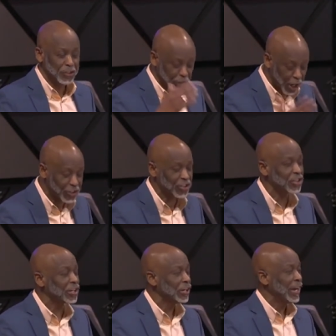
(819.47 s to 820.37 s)

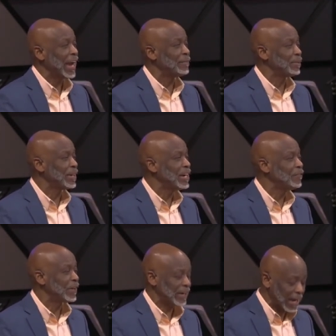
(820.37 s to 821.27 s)
trusting and
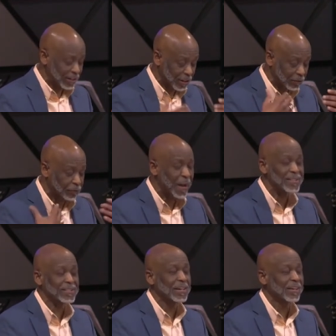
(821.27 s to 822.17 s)
believing and
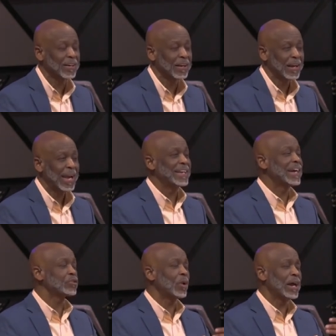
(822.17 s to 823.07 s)
confessing.
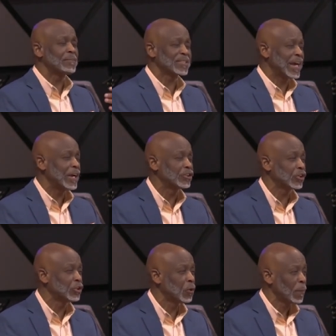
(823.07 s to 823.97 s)
And that's why I'm saying
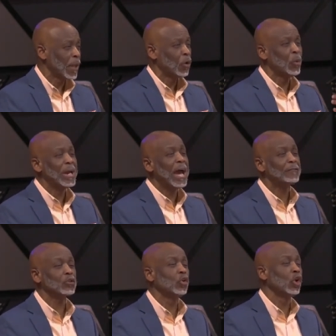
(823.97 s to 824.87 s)
to you, we
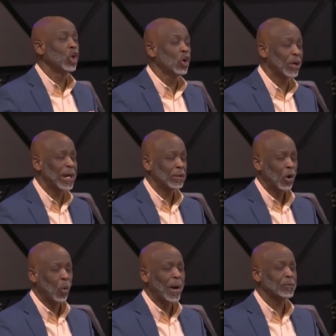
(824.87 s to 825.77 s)
have to look at
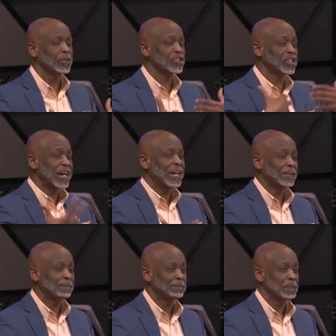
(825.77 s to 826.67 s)
what we're
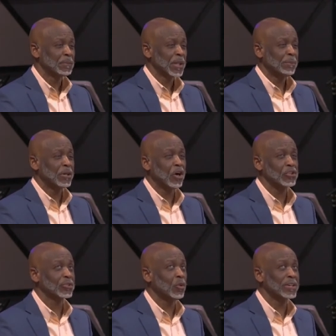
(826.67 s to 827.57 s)
saying.
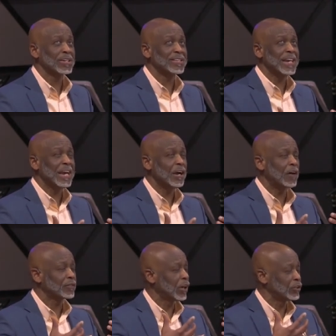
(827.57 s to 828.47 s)
Because what the saying
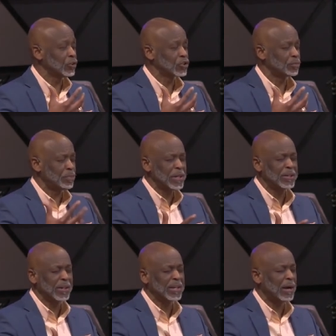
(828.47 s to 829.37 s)
of the, you
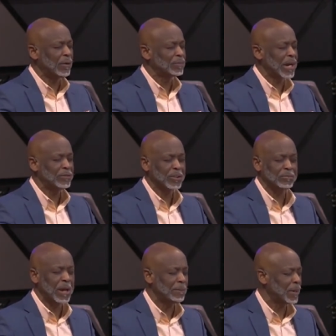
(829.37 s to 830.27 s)
speak, and now I'm trying to
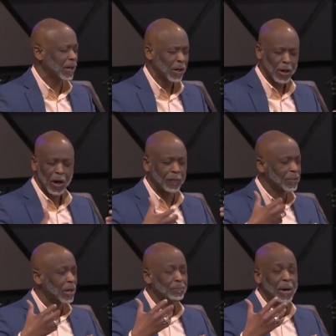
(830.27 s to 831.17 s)
remember,
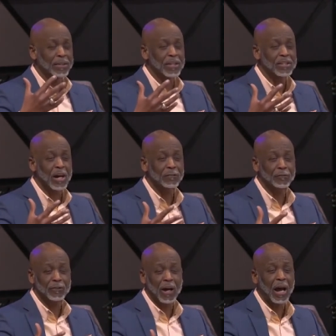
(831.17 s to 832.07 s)
of the abundance of
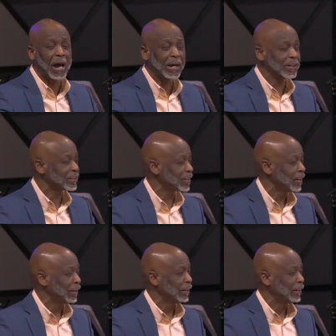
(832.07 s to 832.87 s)
the heart,